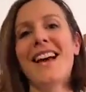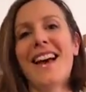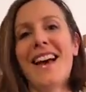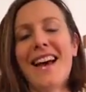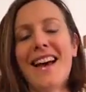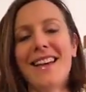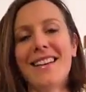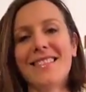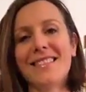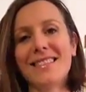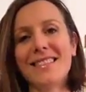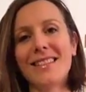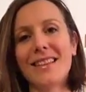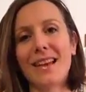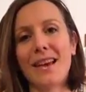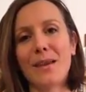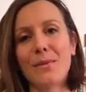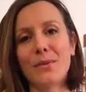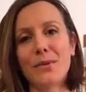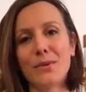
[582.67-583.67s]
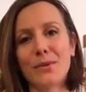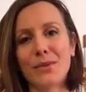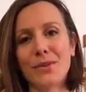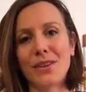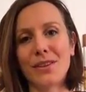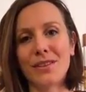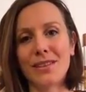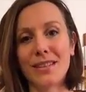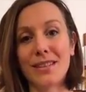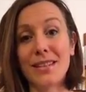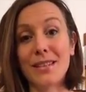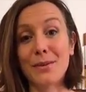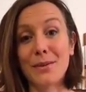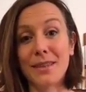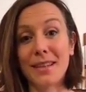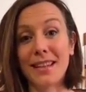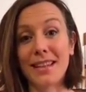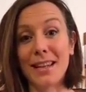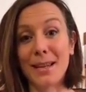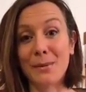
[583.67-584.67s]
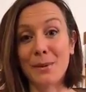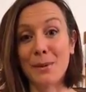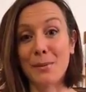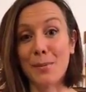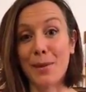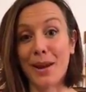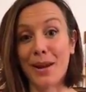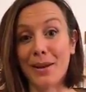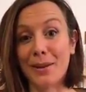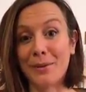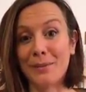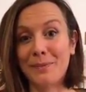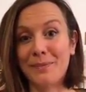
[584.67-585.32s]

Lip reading: and also to deal with it a little bit better.